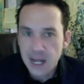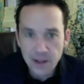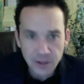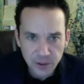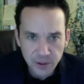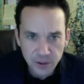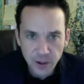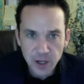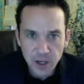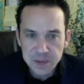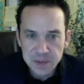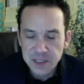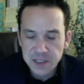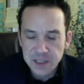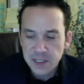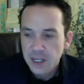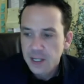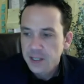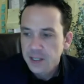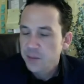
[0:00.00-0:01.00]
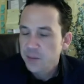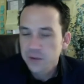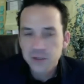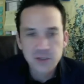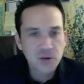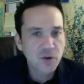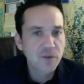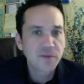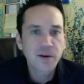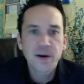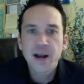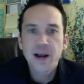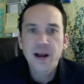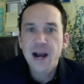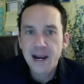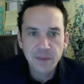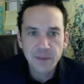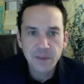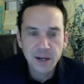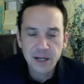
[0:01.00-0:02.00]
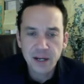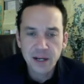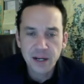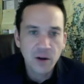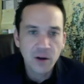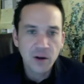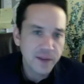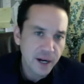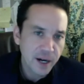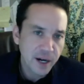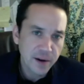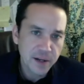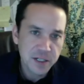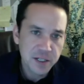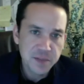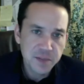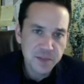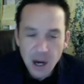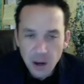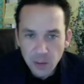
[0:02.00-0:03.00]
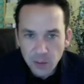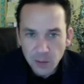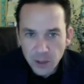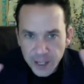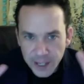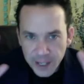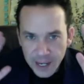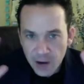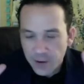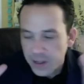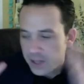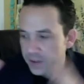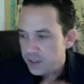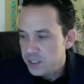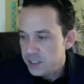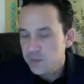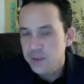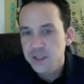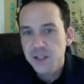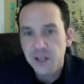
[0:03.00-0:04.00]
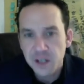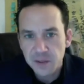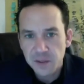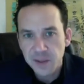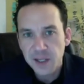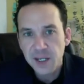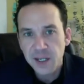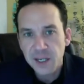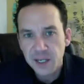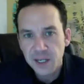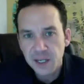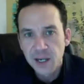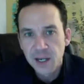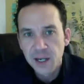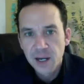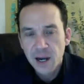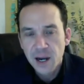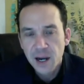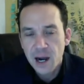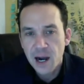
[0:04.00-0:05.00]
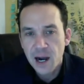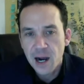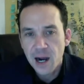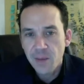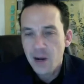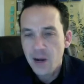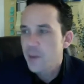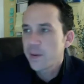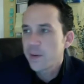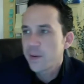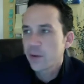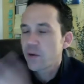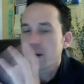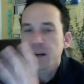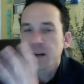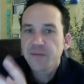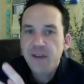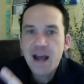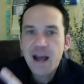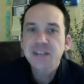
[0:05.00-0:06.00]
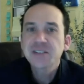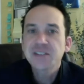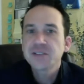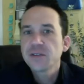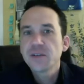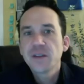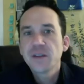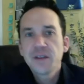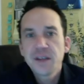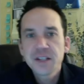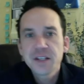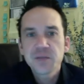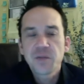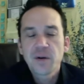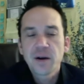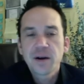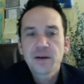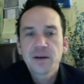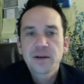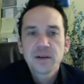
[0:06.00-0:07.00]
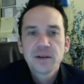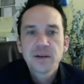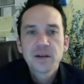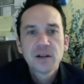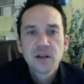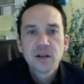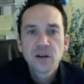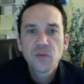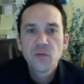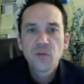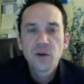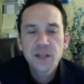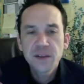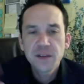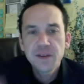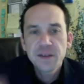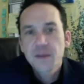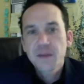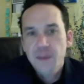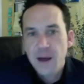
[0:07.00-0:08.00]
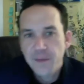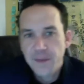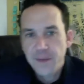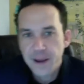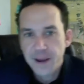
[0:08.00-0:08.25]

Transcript: groups. They both score very high in all the areas. But now I'm looking at, okay, this one's going to be up and running faster than this one. What do you think about that?